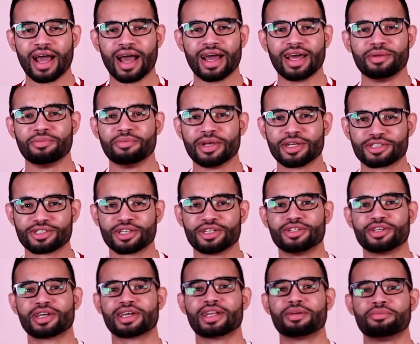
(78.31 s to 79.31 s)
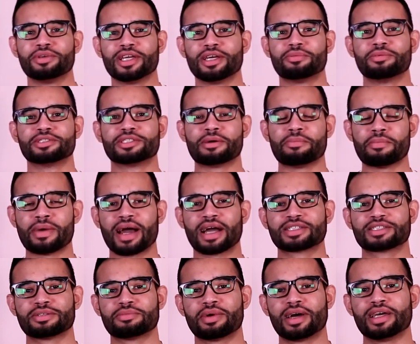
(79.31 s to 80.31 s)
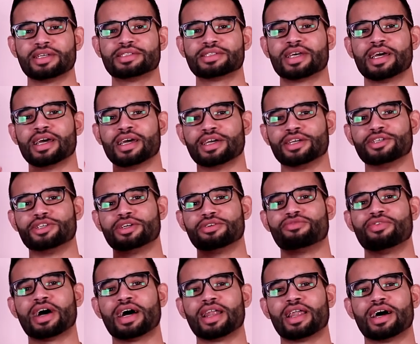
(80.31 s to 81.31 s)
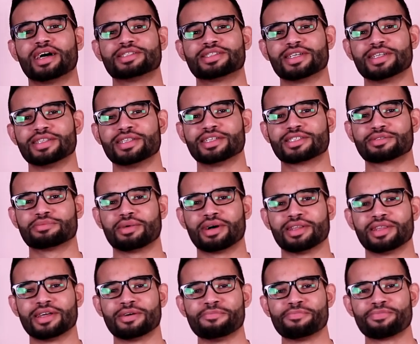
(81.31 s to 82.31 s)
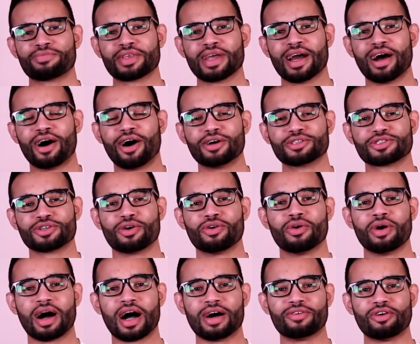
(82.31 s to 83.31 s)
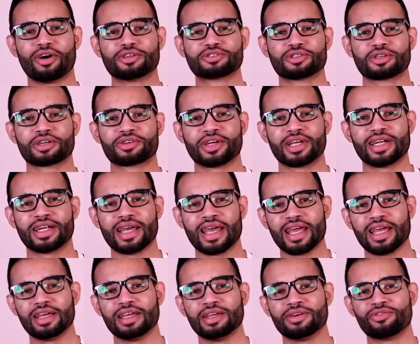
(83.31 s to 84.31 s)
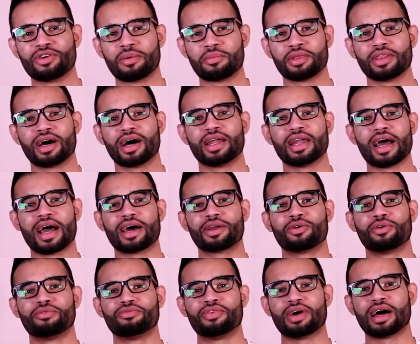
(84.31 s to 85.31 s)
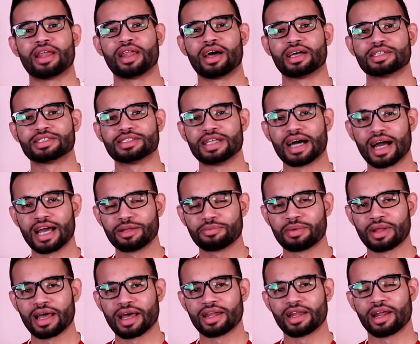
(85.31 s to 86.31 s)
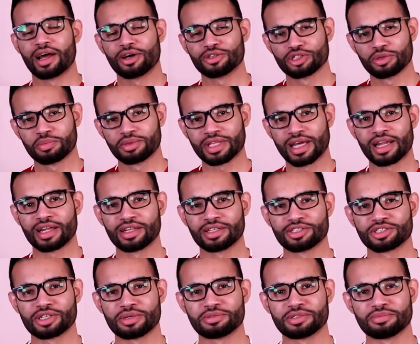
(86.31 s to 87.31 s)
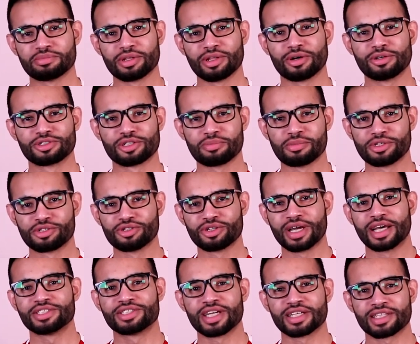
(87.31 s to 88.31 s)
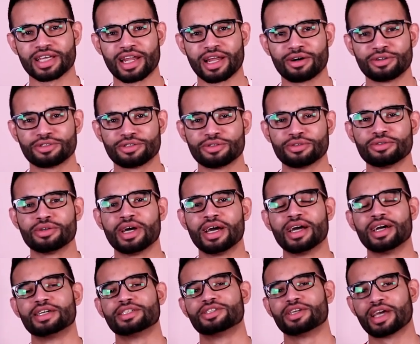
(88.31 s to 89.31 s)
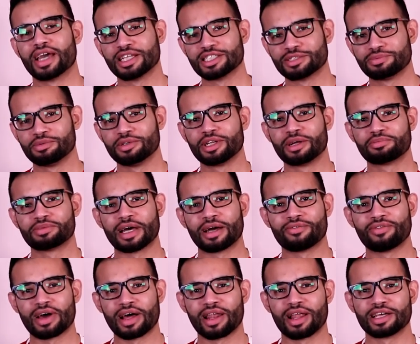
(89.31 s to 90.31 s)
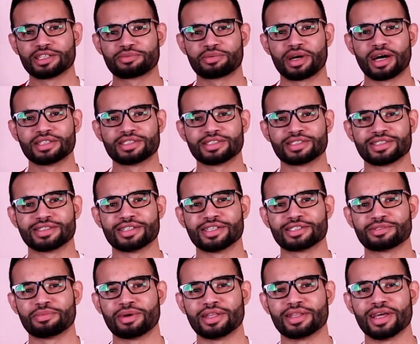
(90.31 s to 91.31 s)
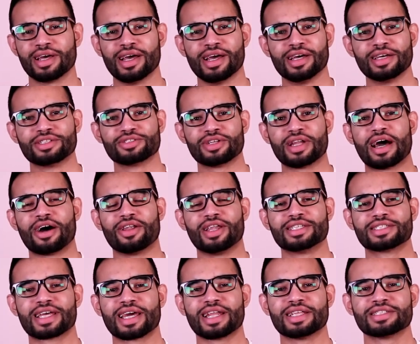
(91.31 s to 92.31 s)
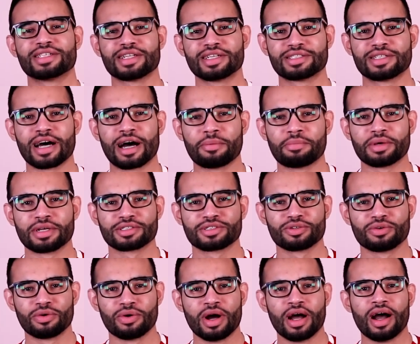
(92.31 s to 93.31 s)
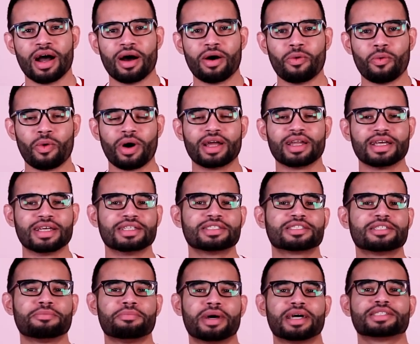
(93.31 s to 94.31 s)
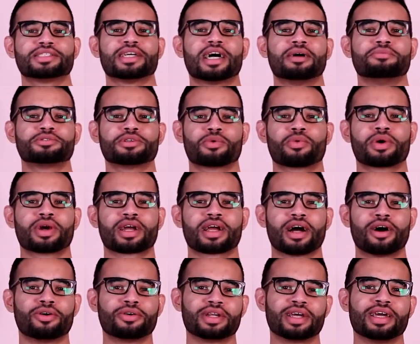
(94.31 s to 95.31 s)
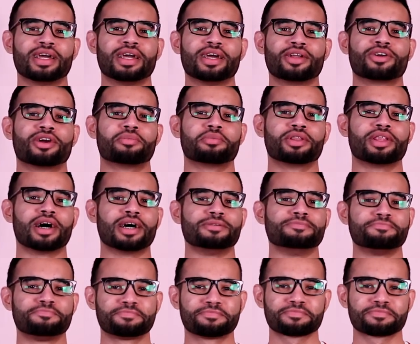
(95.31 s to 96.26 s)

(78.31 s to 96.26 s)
and make sure you're going to be able to maximize your fat loss in this month. Also, I've also created a Ramadan at-home fat loss diet plan, and I'll also put that in the description below. So make sure you guys check that out too to again speed up that fat loss process in this month. So now let's get into the topic. So what is the best time to work out in Ramadan?